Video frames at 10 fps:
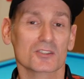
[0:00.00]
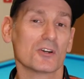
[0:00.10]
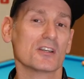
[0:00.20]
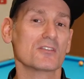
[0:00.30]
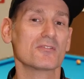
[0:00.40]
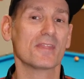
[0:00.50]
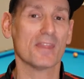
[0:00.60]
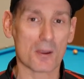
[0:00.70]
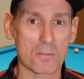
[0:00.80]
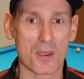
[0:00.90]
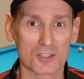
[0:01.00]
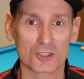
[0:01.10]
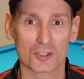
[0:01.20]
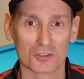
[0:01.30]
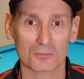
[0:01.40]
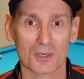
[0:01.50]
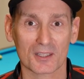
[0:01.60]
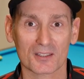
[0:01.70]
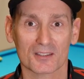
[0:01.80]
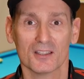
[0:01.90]
or even the best shot
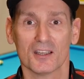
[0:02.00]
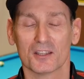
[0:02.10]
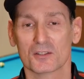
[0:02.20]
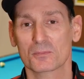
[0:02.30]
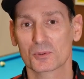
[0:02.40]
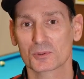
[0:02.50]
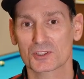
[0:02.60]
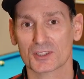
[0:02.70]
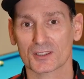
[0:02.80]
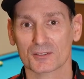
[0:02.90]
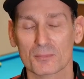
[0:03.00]
maker in the pool scene,